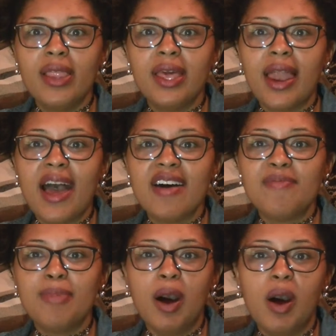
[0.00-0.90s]
that
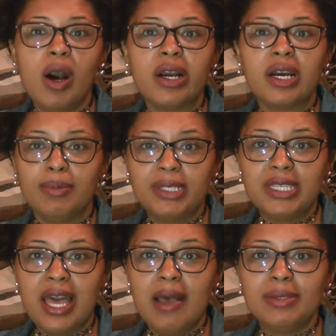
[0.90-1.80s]
I've bought a couple of
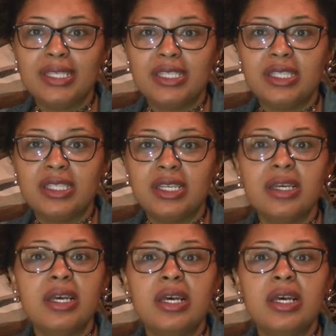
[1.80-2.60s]
times is the,